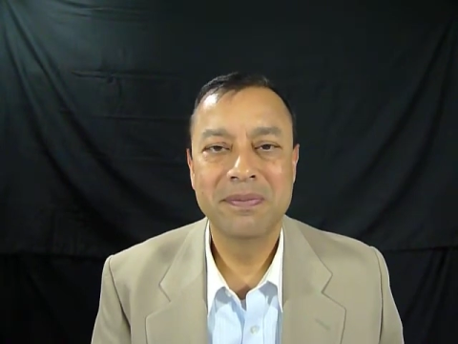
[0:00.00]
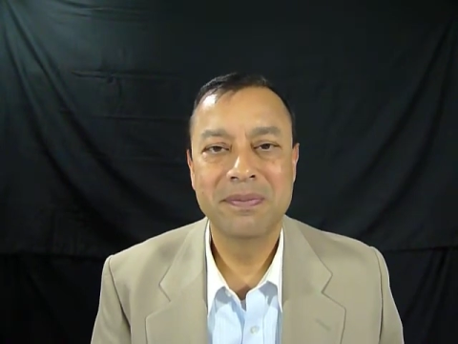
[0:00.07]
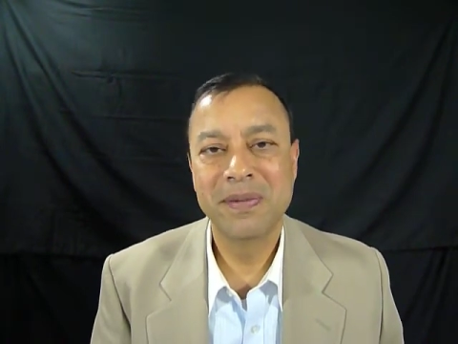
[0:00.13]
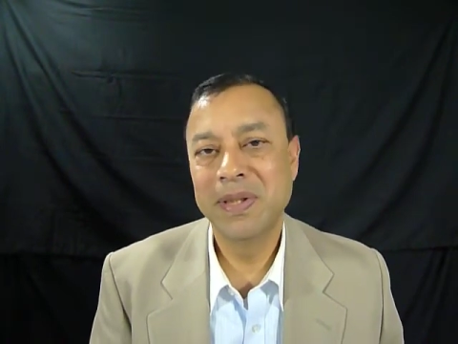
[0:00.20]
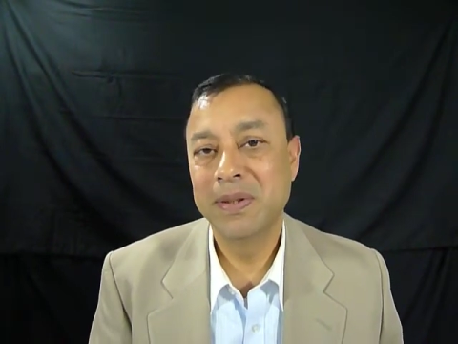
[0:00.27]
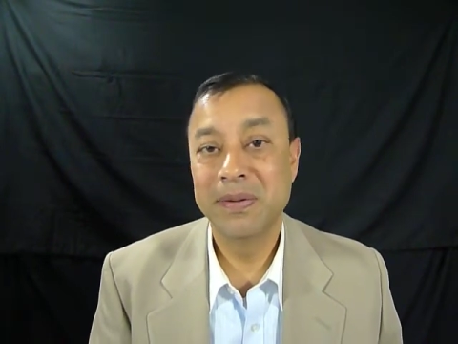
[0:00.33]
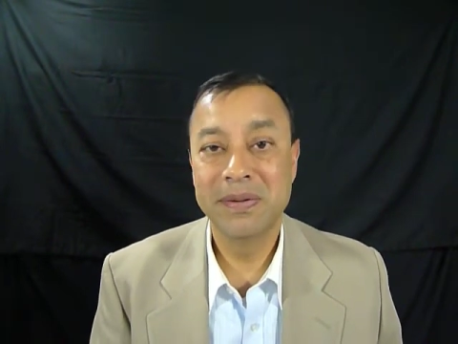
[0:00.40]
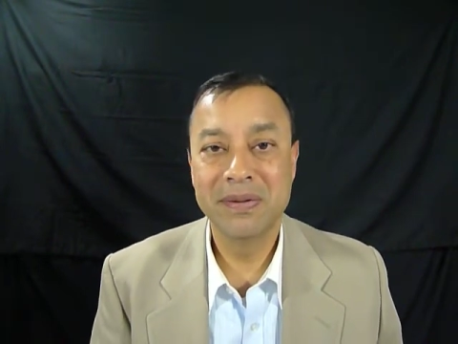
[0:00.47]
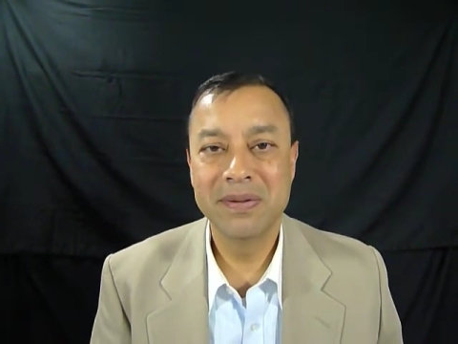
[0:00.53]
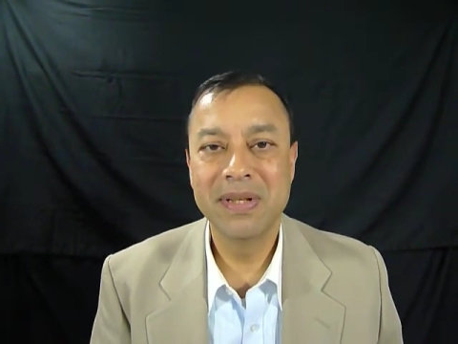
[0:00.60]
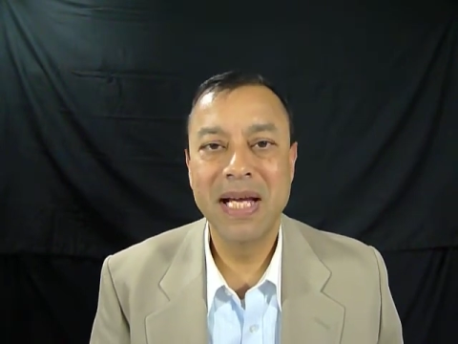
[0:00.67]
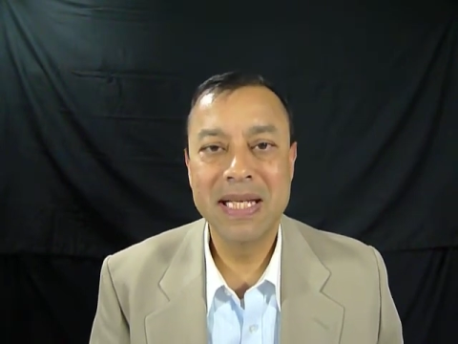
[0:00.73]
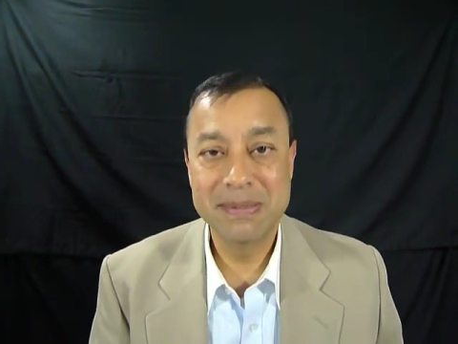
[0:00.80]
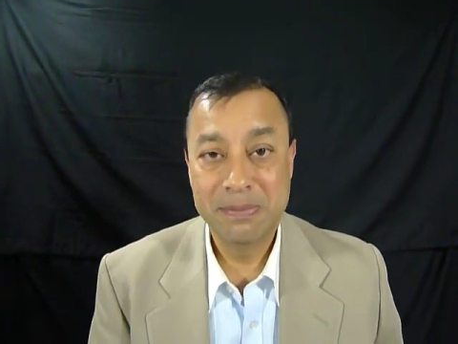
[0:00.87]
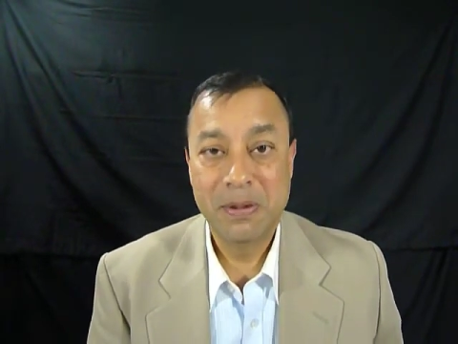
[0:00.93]
we could
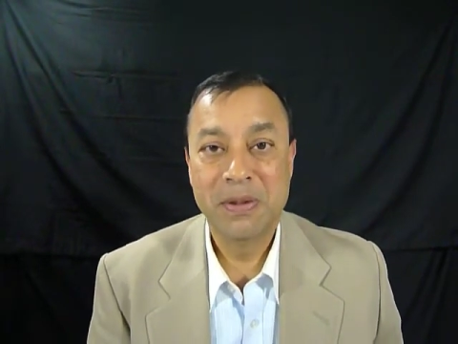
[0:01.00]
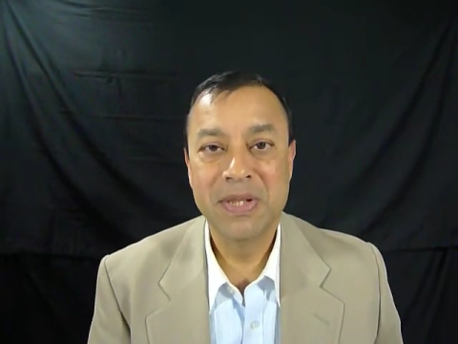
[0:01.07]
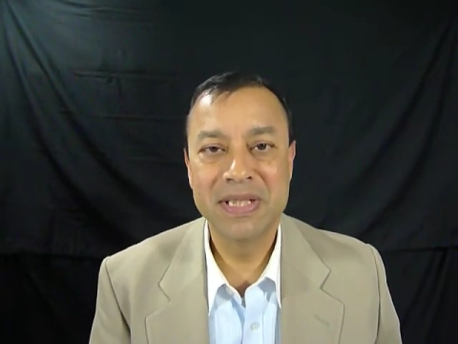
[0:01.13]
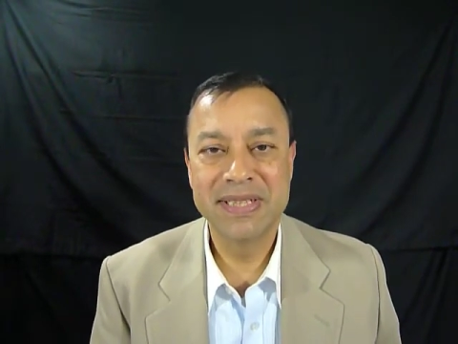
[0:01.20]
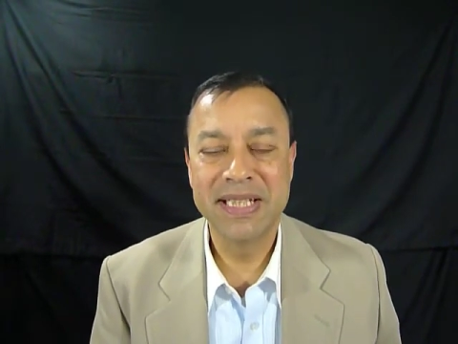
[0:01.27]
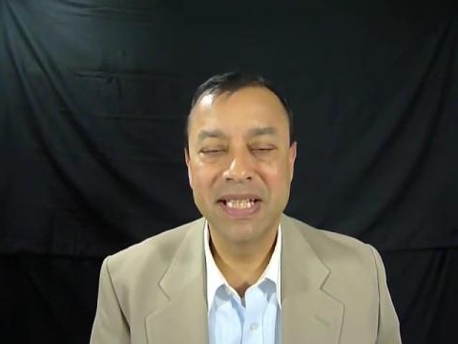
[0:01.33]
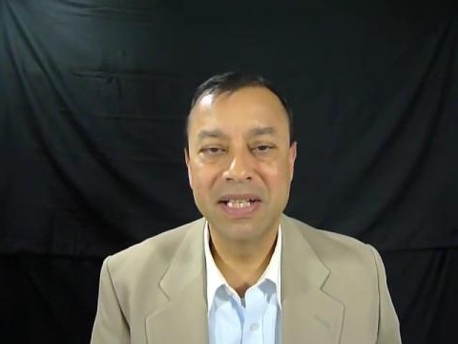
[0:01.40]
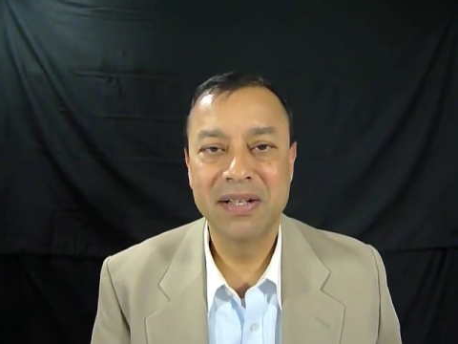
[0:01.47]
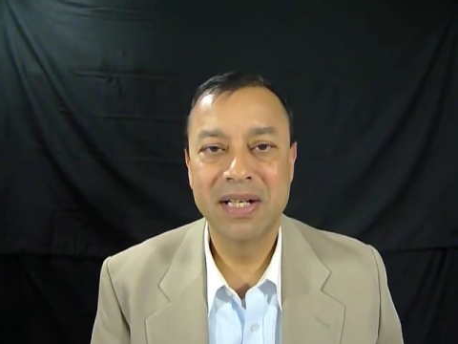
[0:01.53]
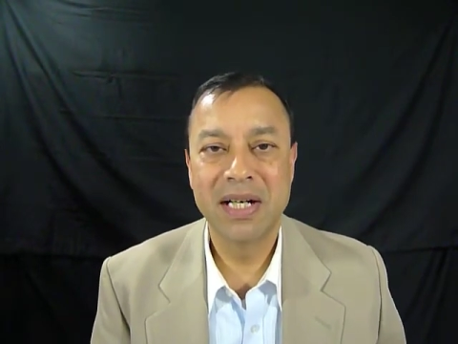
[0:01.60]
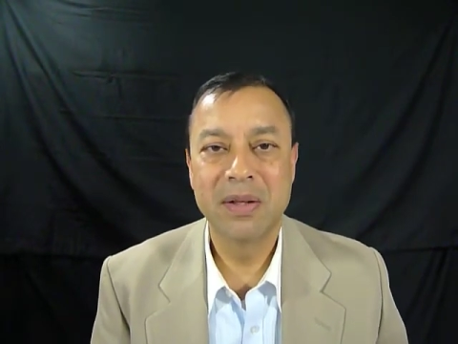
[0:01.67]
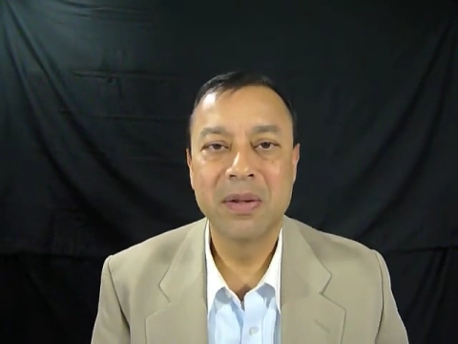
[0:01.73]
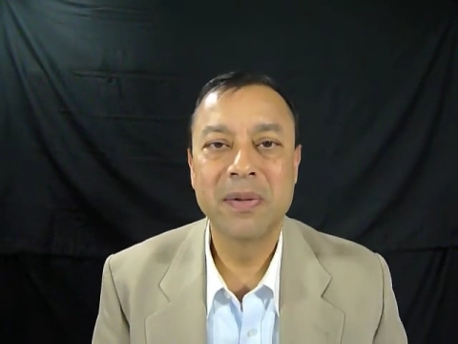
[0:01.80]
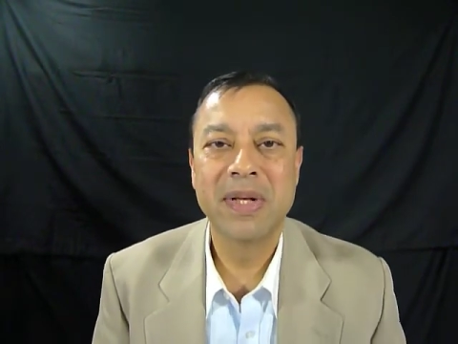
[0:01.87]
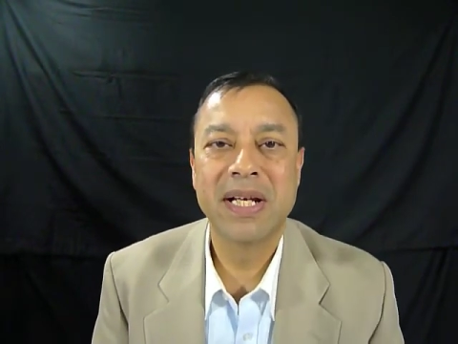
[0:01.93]
explore the city on
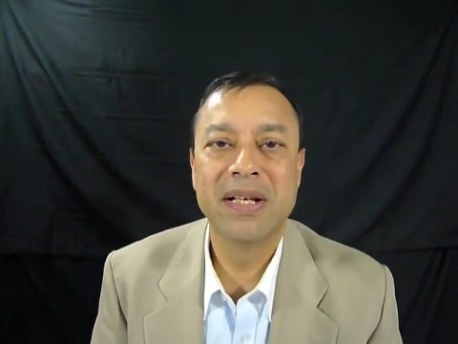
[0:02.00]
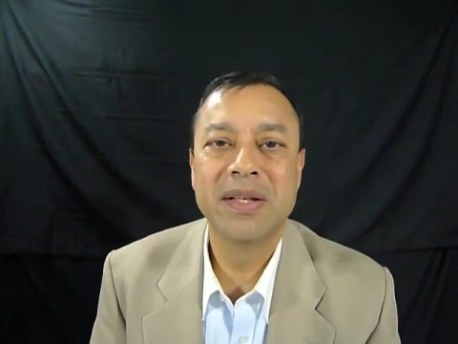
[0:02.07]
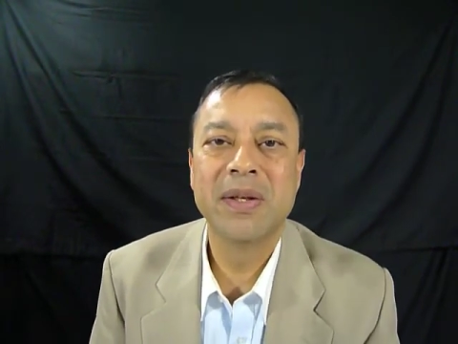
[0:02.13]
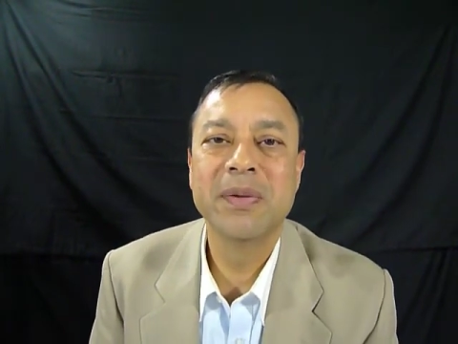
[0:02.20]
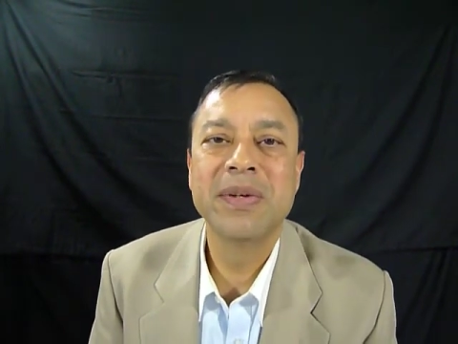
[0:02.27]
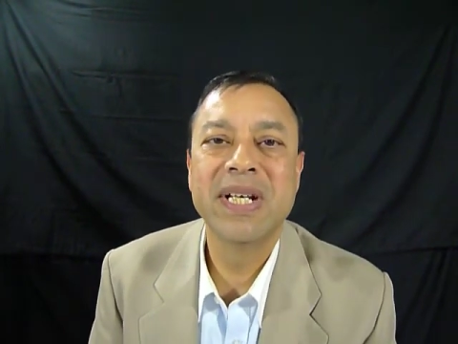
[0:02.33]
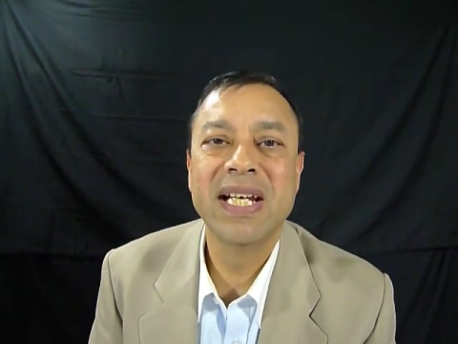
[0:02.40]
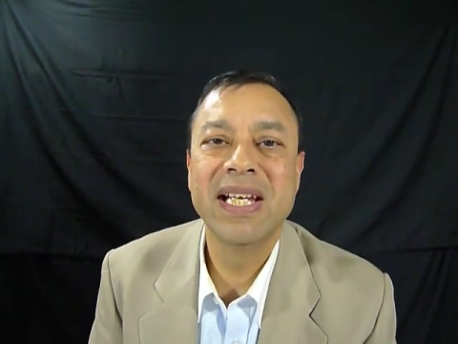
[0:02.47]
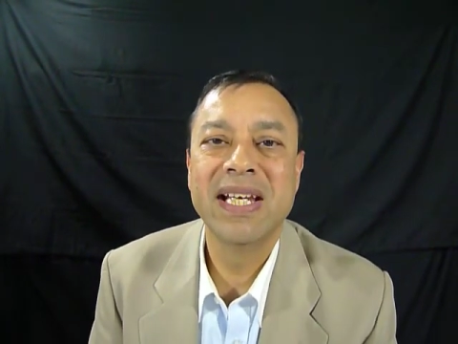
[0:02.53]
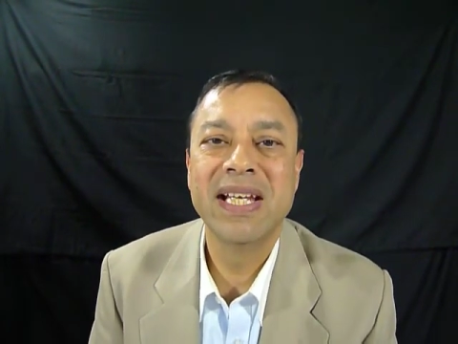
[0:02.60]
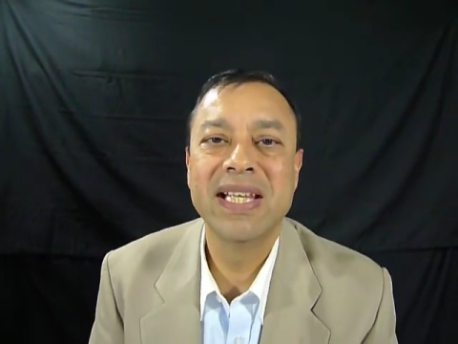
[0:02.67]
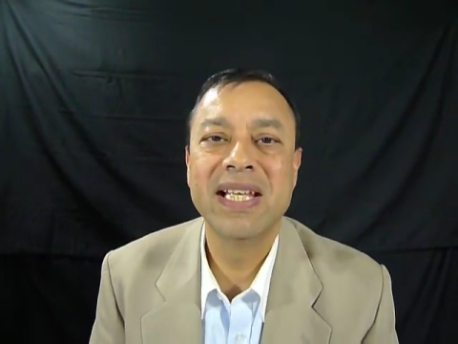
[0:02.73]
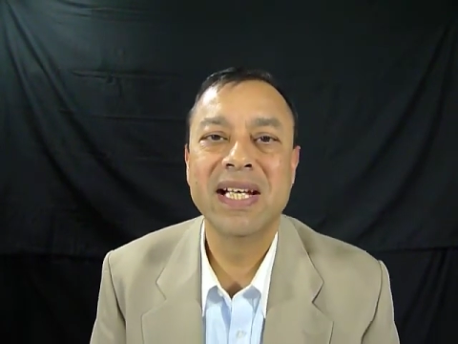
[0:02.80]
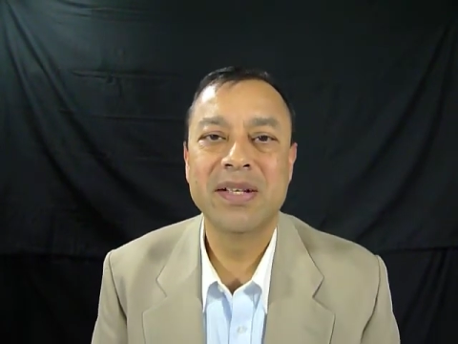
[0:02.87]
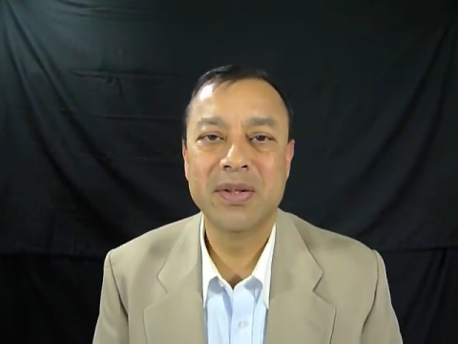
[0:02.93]
our own and don't really
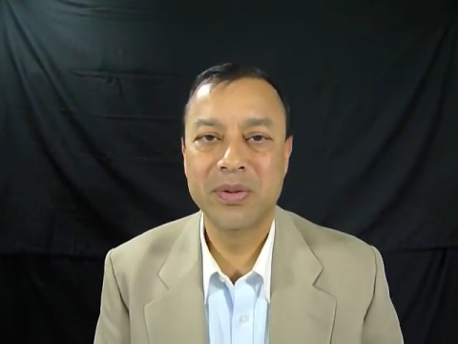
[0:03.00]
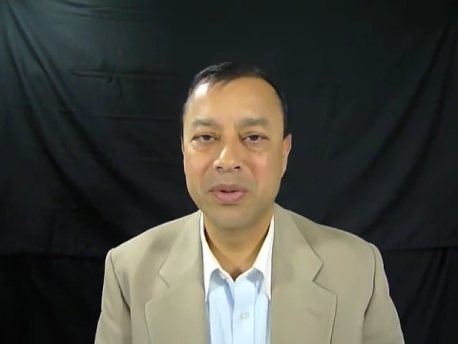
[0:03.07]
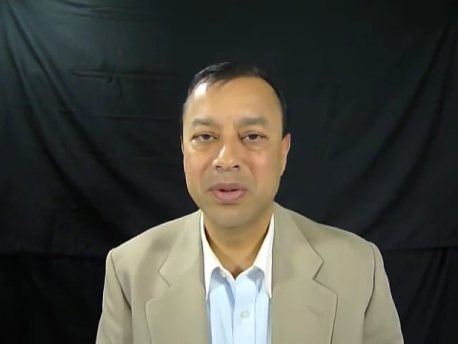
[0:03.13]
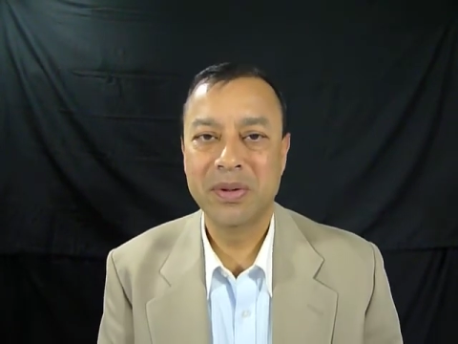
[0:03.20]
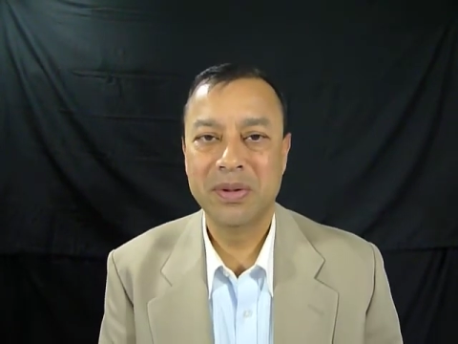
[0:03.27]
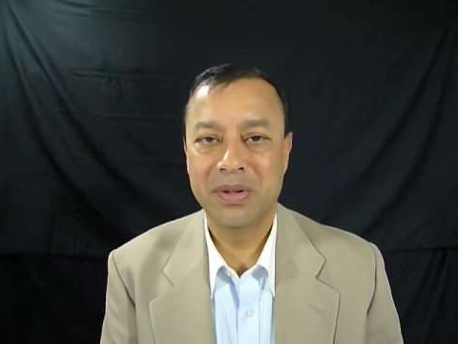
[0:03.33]
need that tour